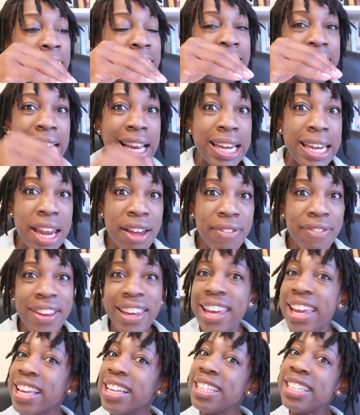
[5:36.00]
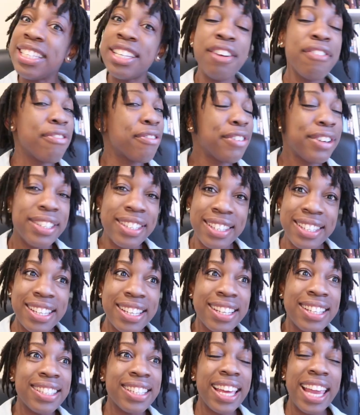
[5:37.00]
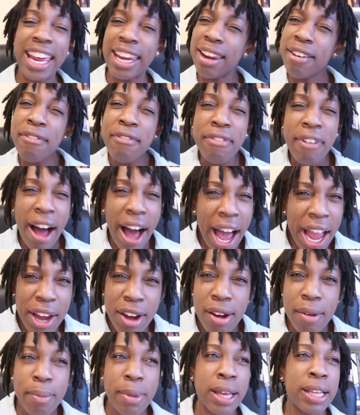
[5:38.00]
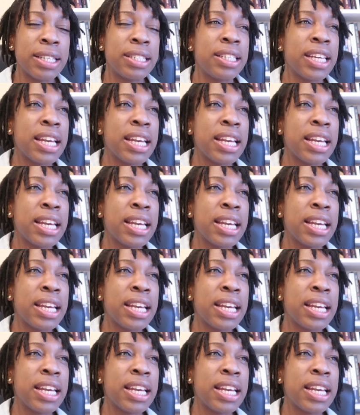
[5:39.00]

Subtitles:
significant differences in environment,